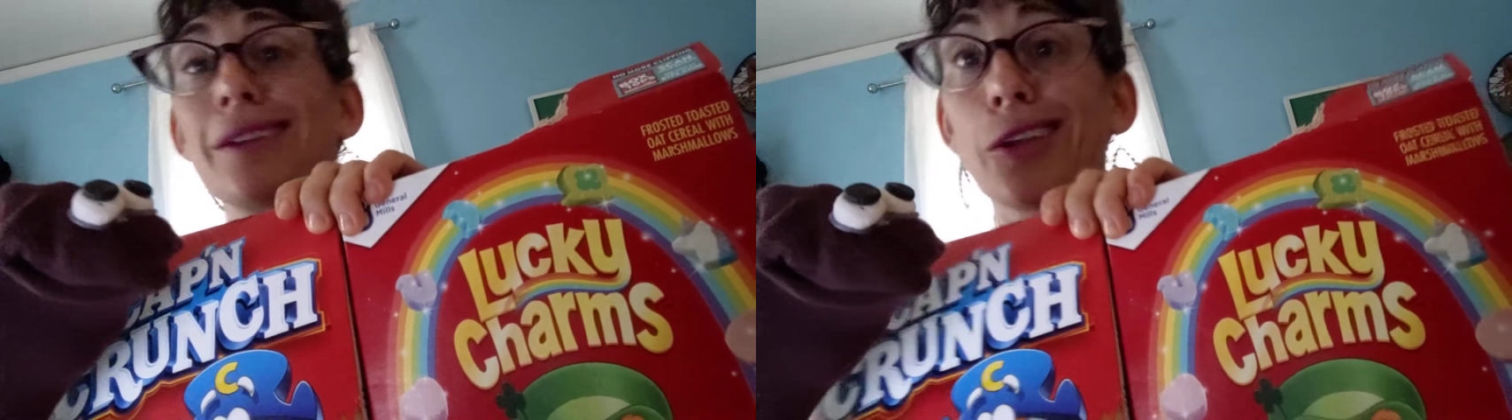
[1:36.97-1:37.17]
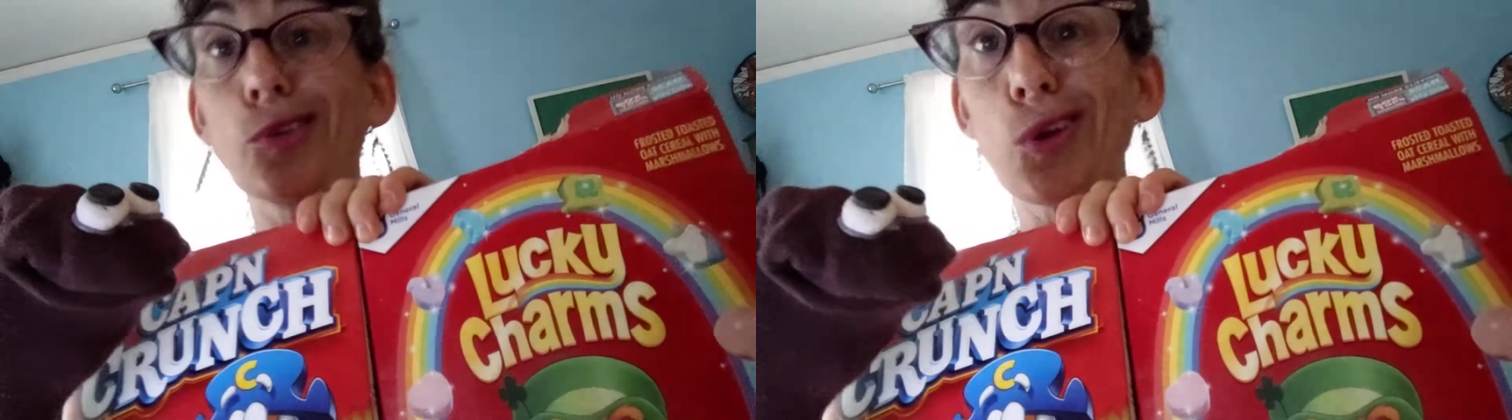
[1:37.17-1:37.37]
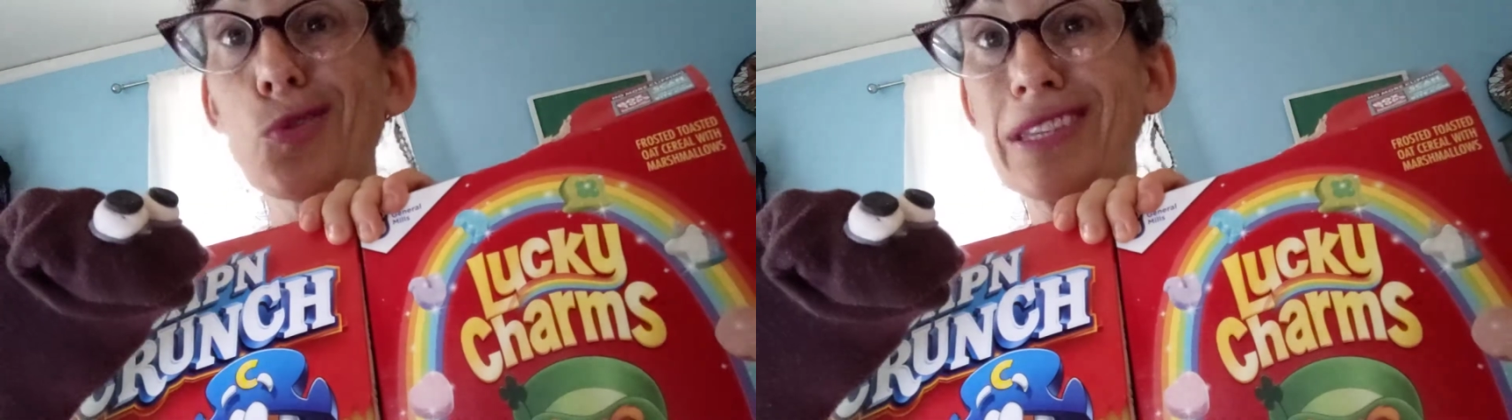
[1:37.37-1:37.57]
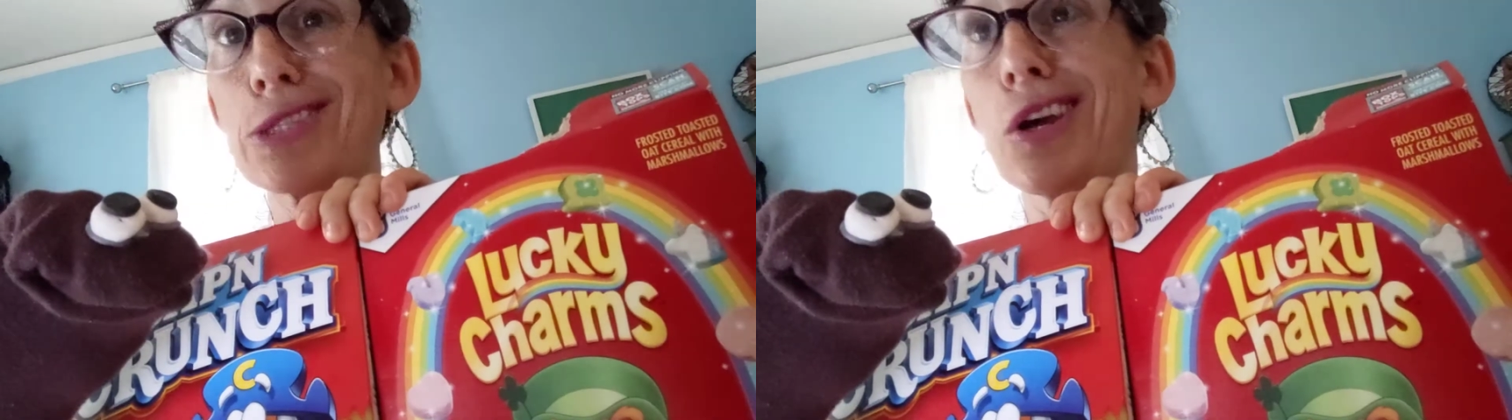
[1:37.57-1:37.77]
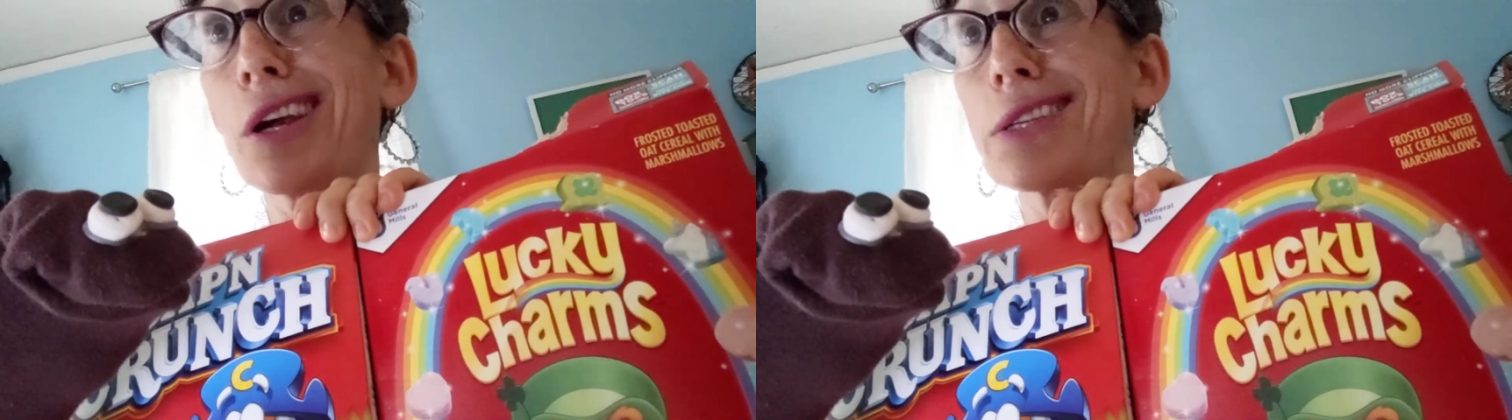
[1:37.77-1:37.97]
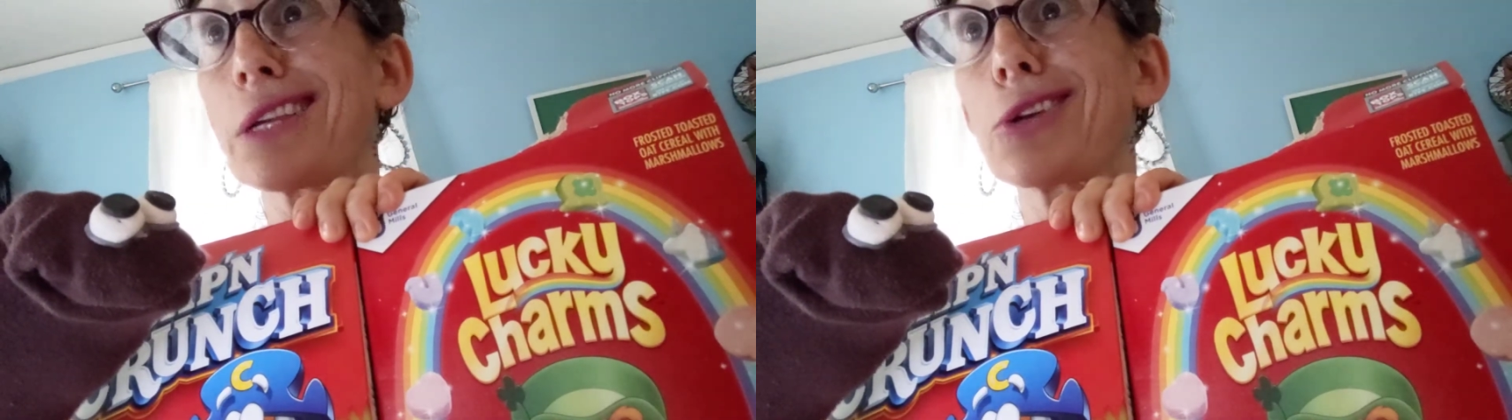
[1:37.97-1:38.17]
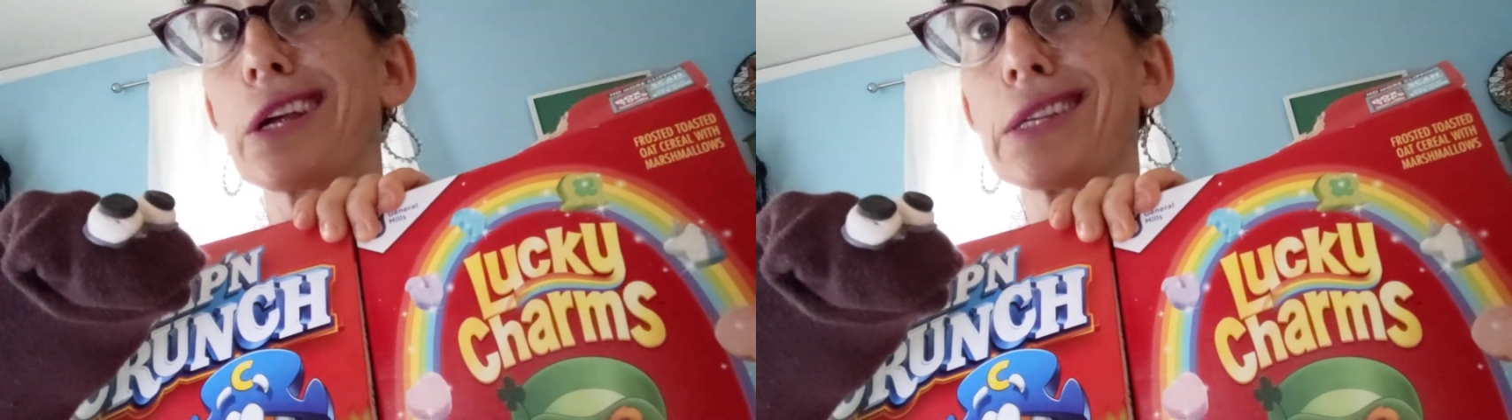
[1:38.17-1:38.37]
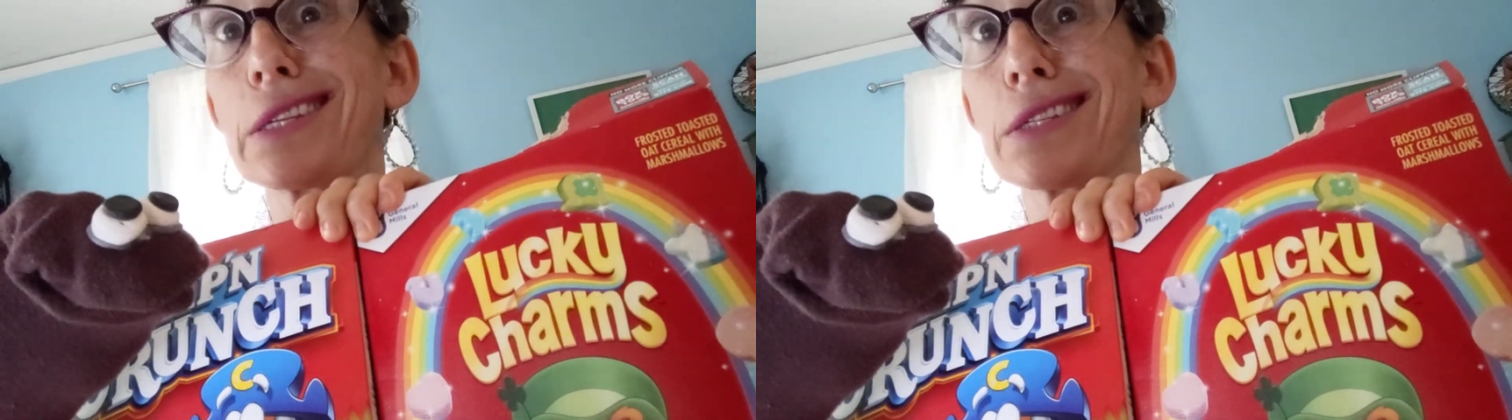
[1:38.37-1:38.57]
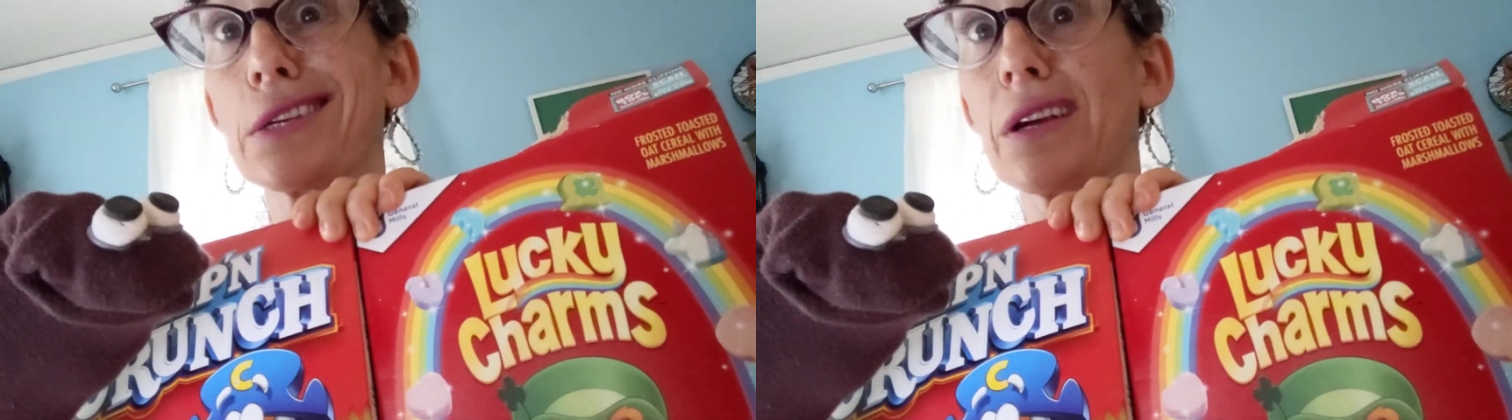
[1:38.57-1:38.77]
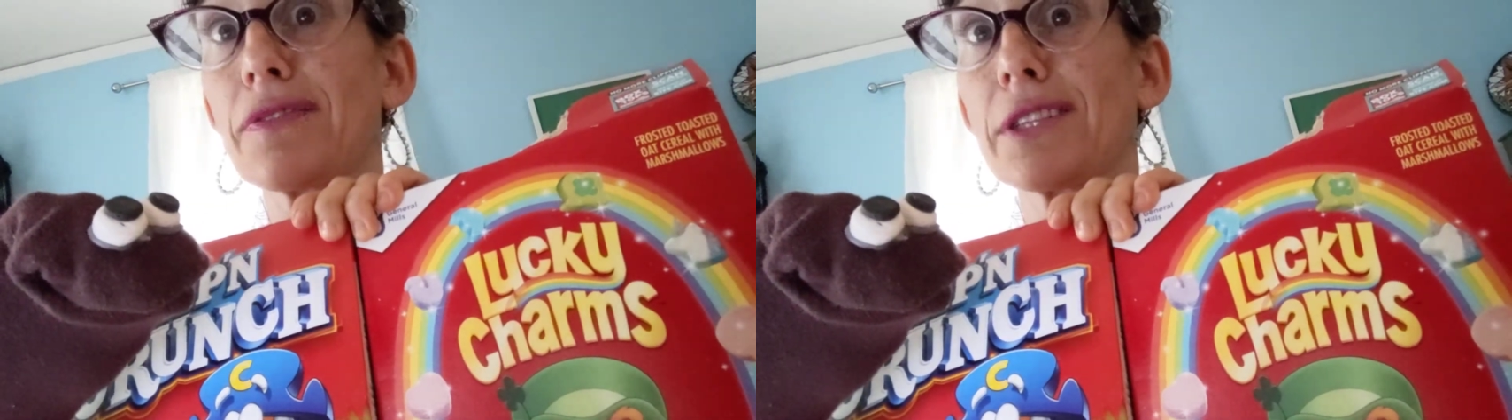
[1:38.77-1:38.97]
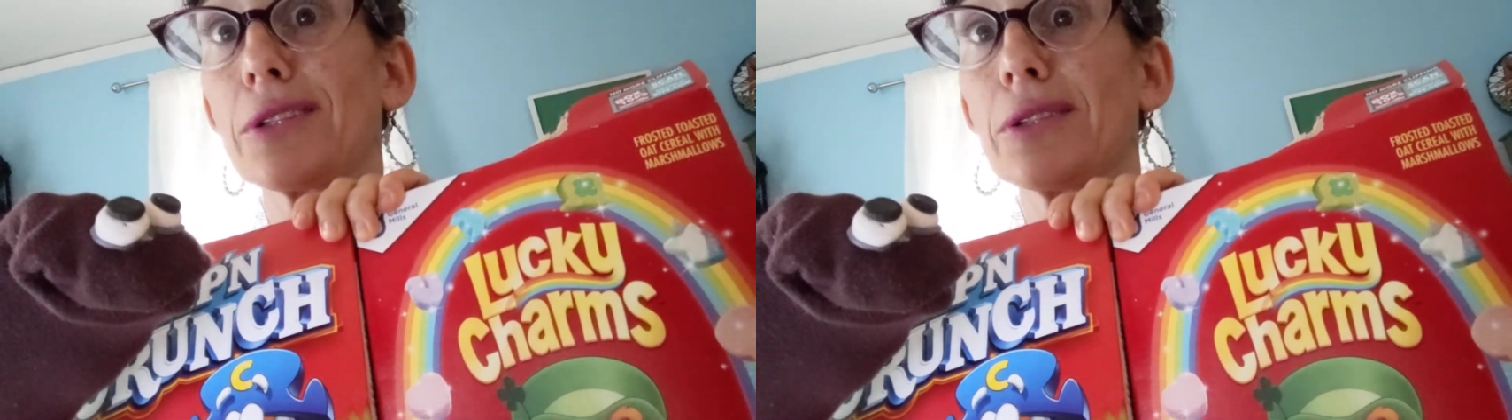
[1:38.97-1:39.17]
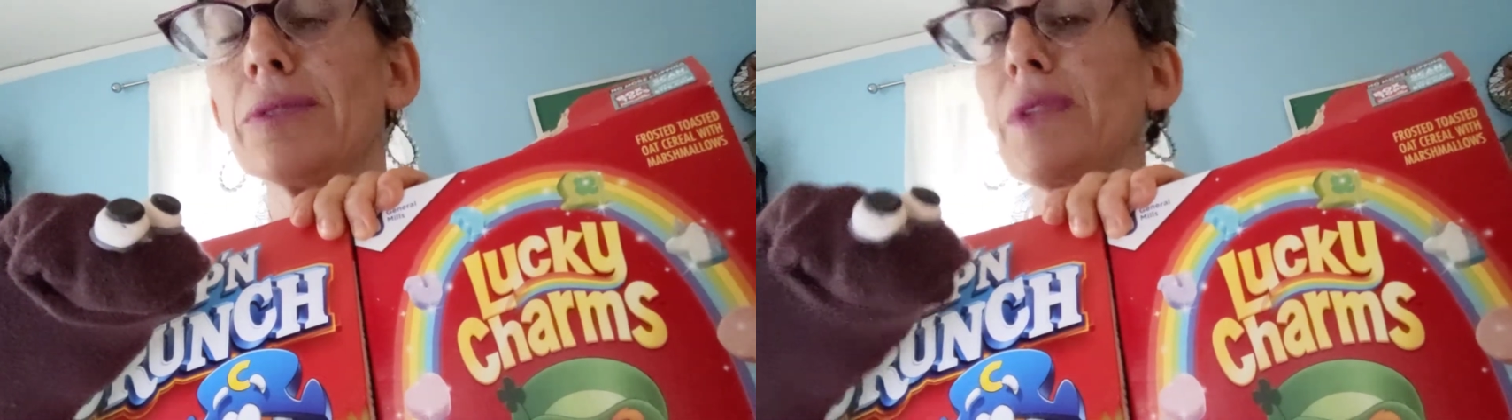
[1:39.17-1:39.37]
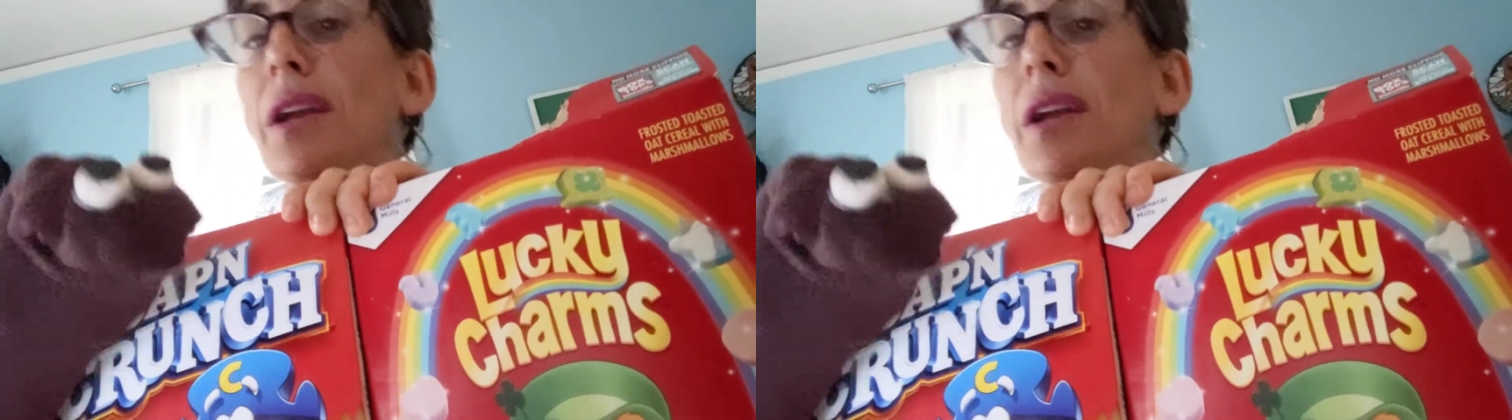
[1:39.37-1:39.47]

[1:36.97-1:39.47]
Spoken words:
You know these dogs eat crazy stuff, so.